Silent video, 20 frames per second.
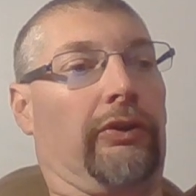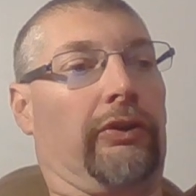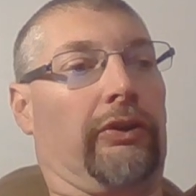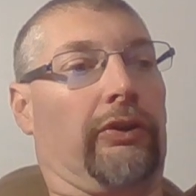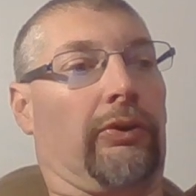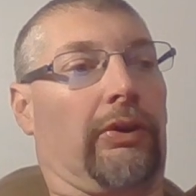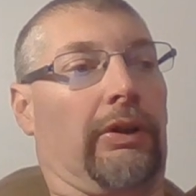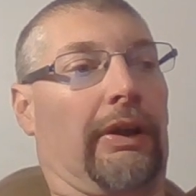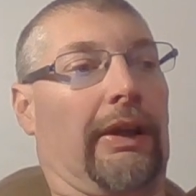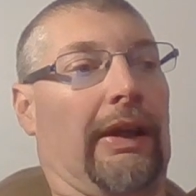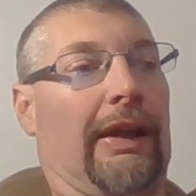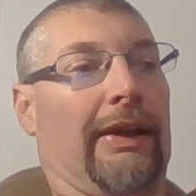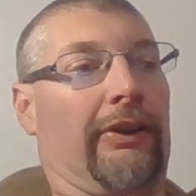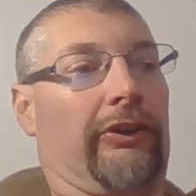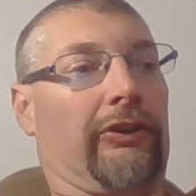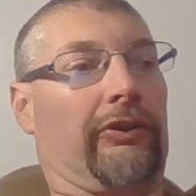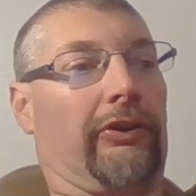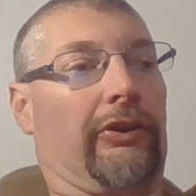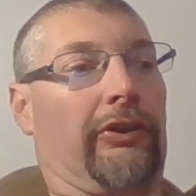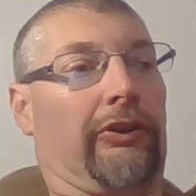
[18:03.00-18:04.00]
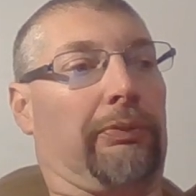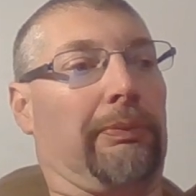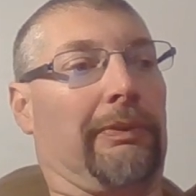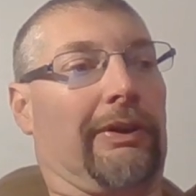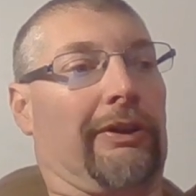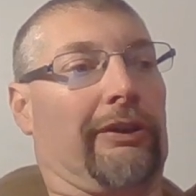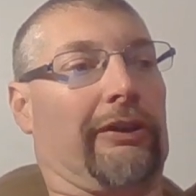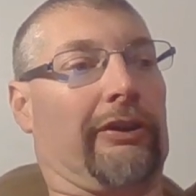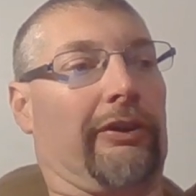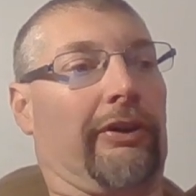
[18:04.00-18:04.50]
your hazardous
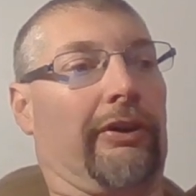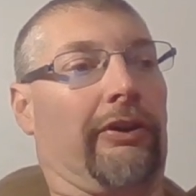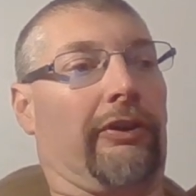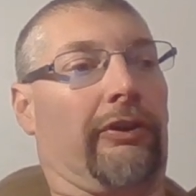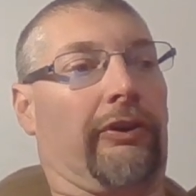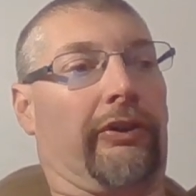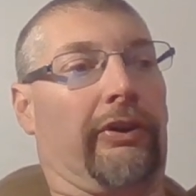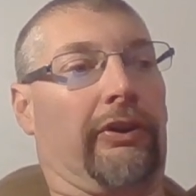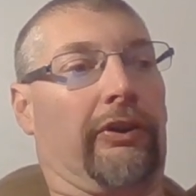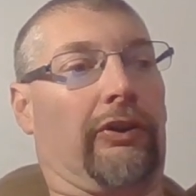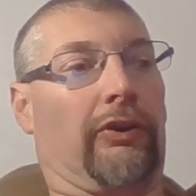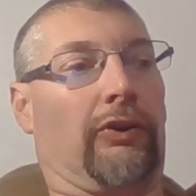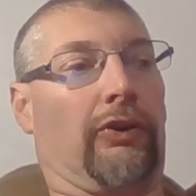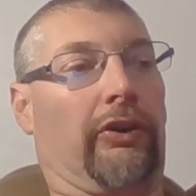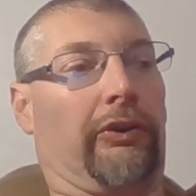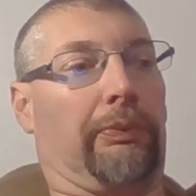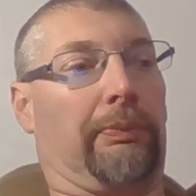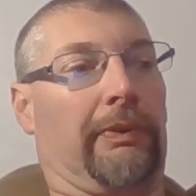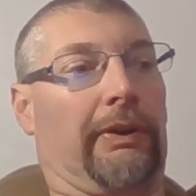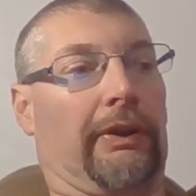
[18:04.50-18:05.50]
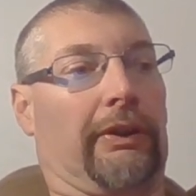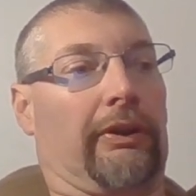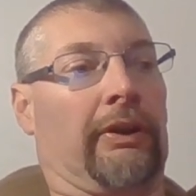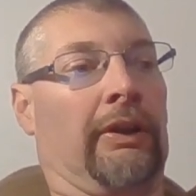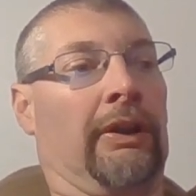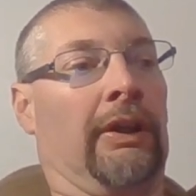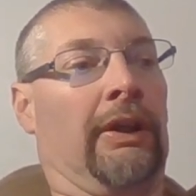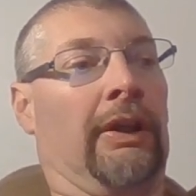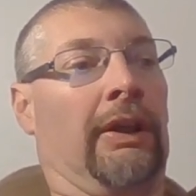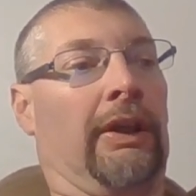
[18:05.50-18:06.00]
materials endorsement
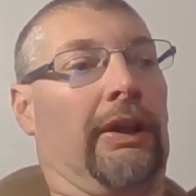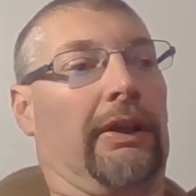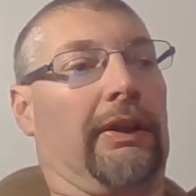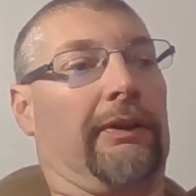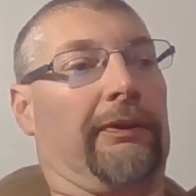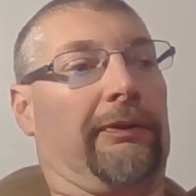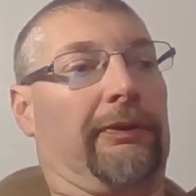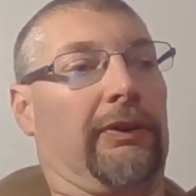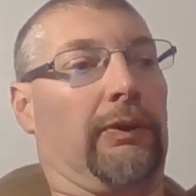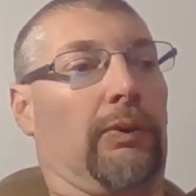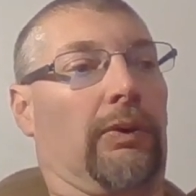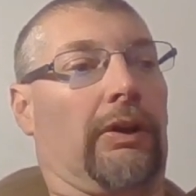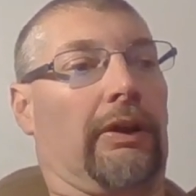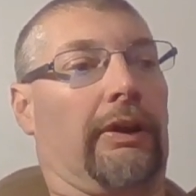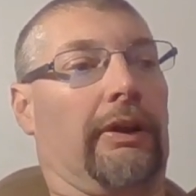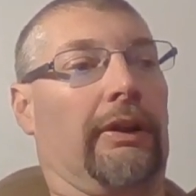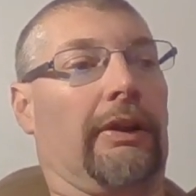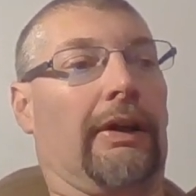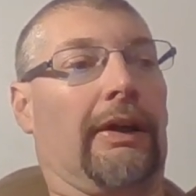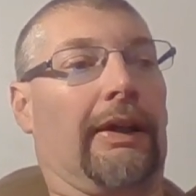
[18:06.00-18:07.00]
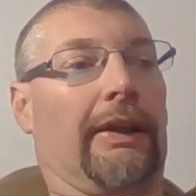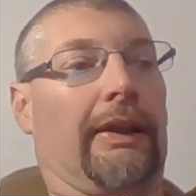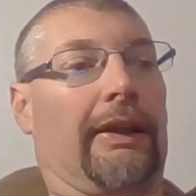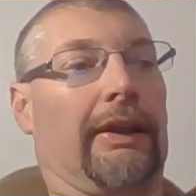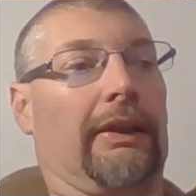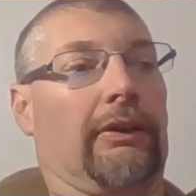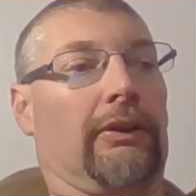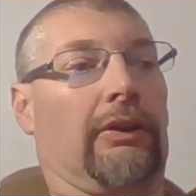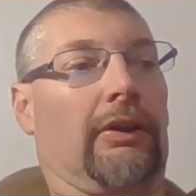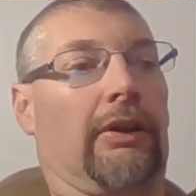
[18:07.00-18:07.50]
if you are not
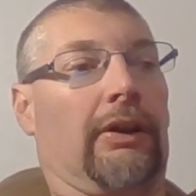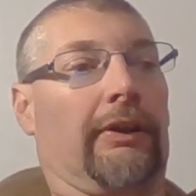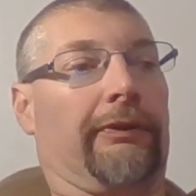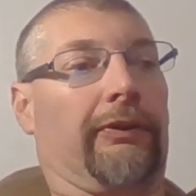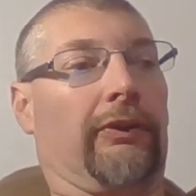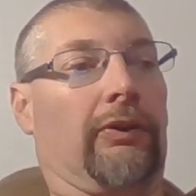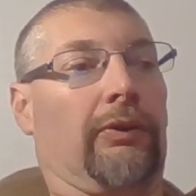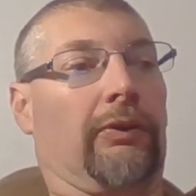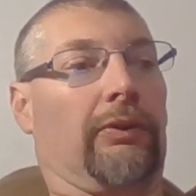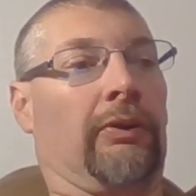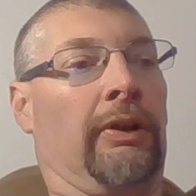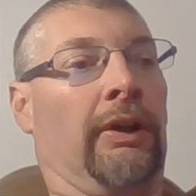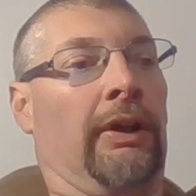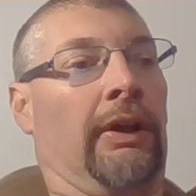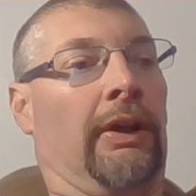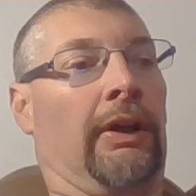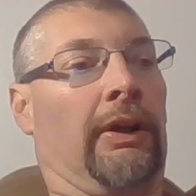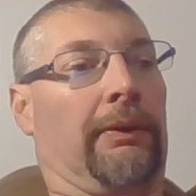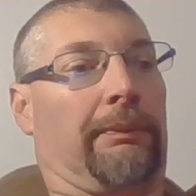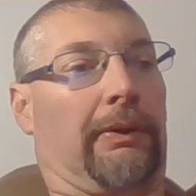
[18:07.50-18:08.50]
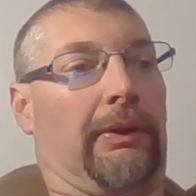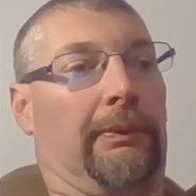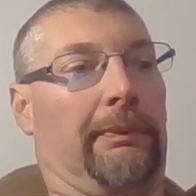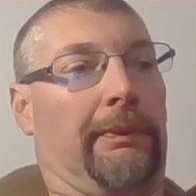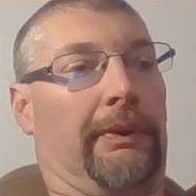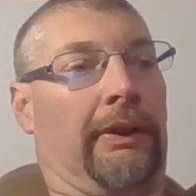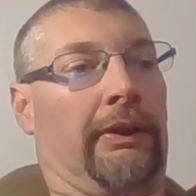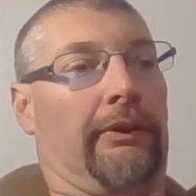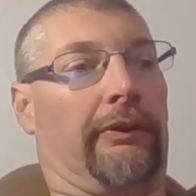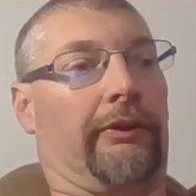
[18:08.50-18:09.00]
a lawful
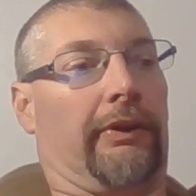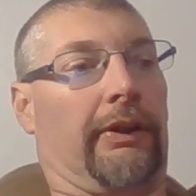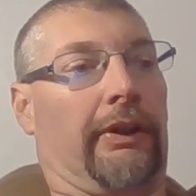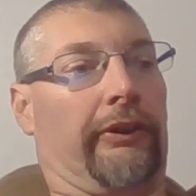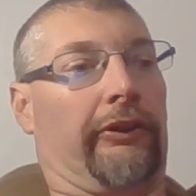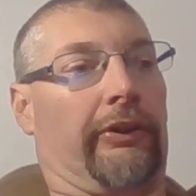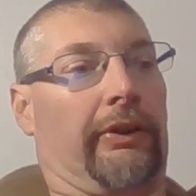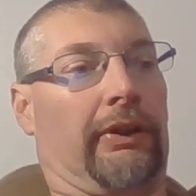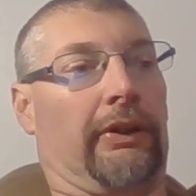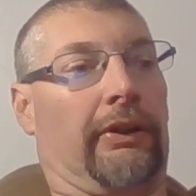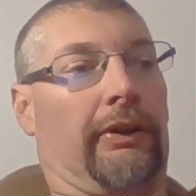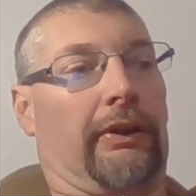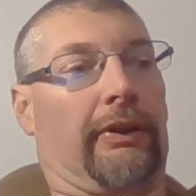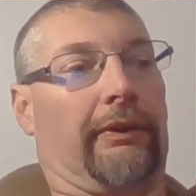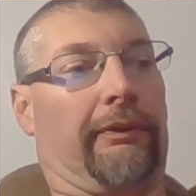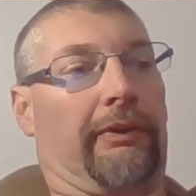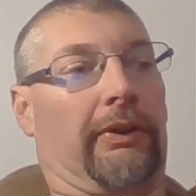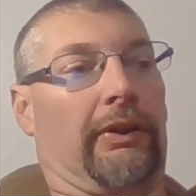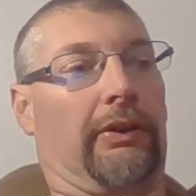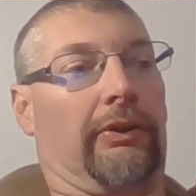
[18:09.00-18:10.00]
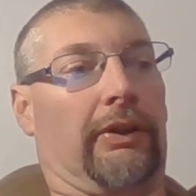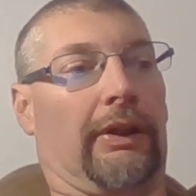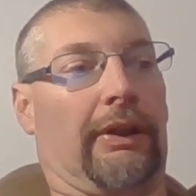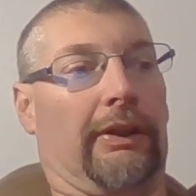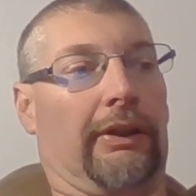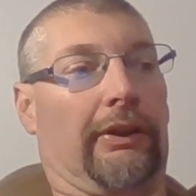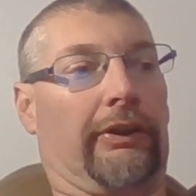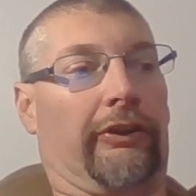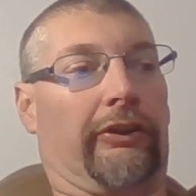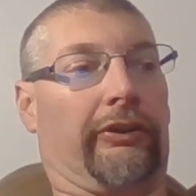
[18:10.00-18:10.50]
permanent resident of the
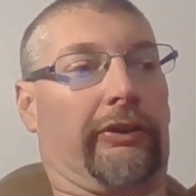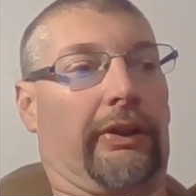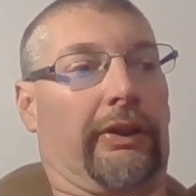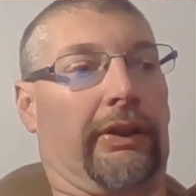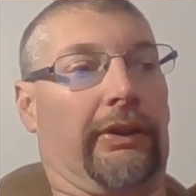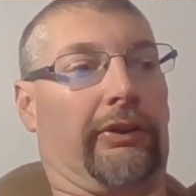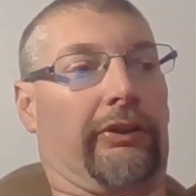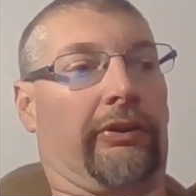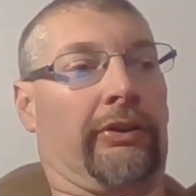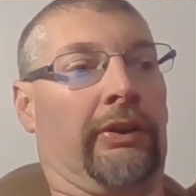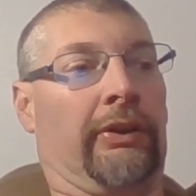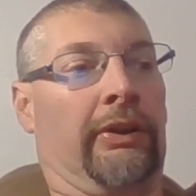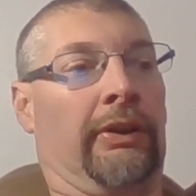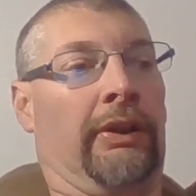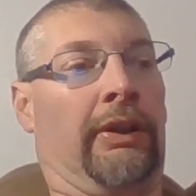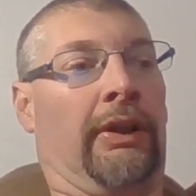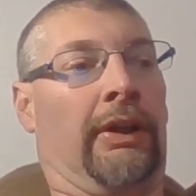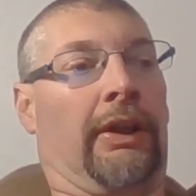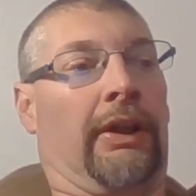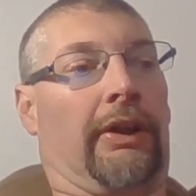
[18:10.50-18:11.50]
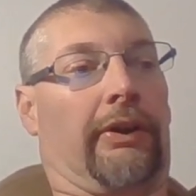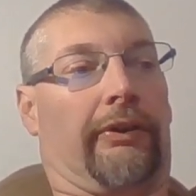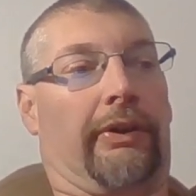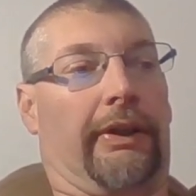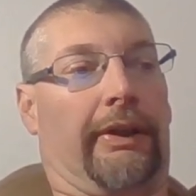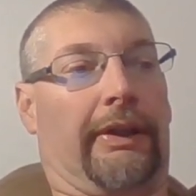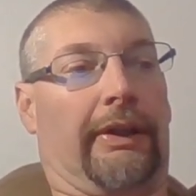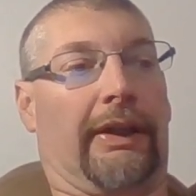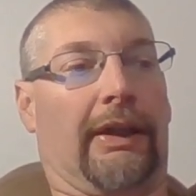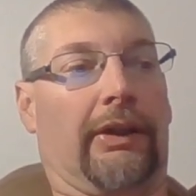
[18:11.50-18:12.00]
United States,
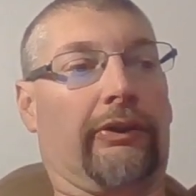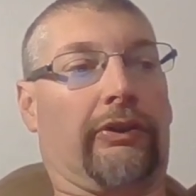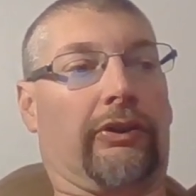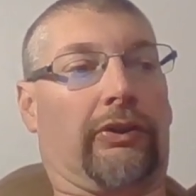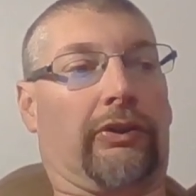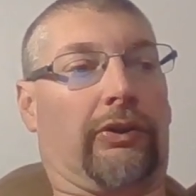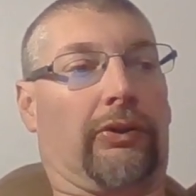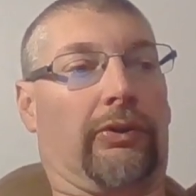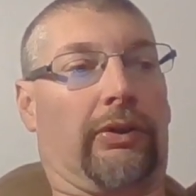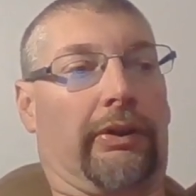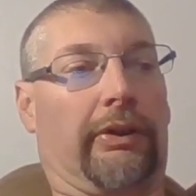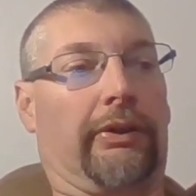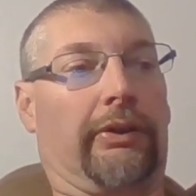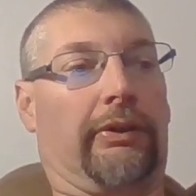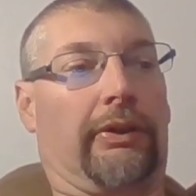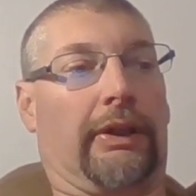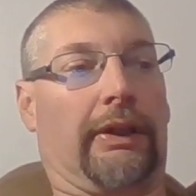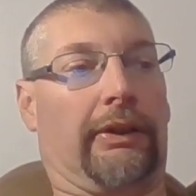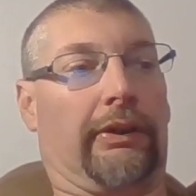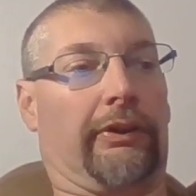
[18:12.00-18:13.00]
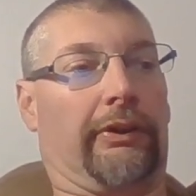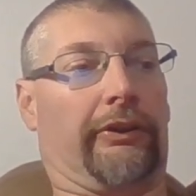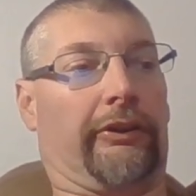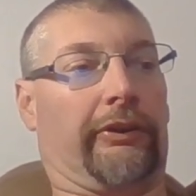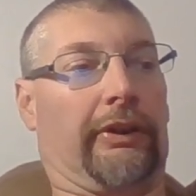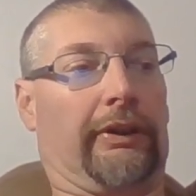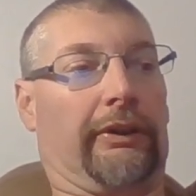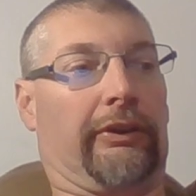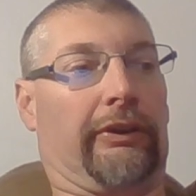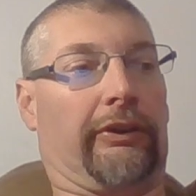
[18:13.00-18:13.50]
renounce your United
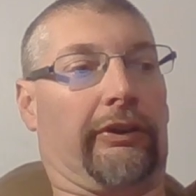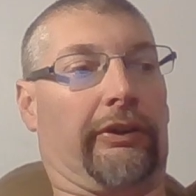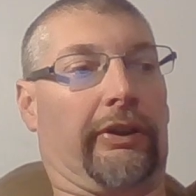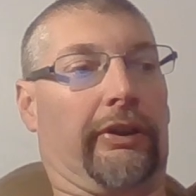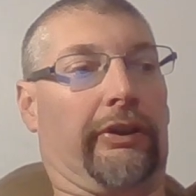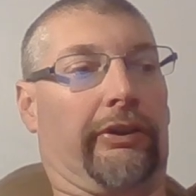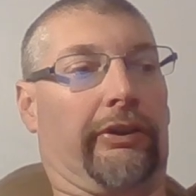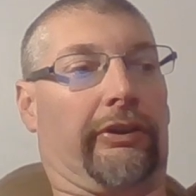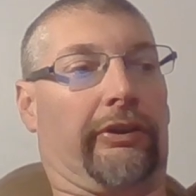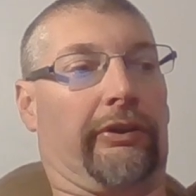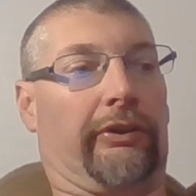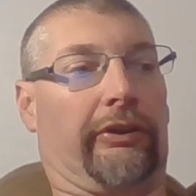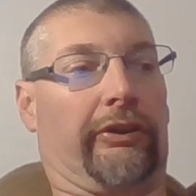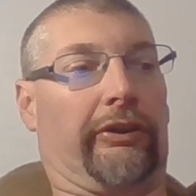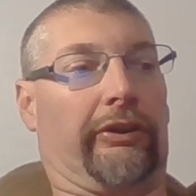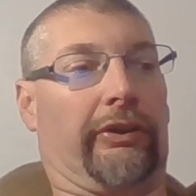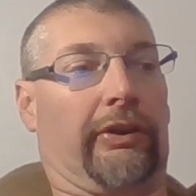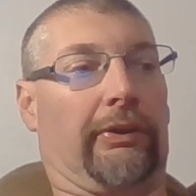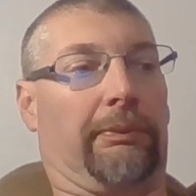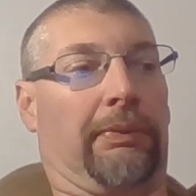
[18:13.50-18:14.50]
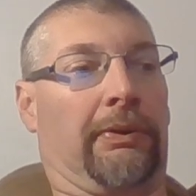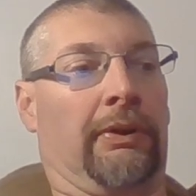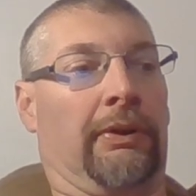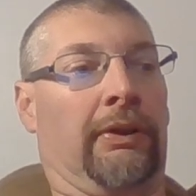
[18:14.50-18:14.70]
States citizenship,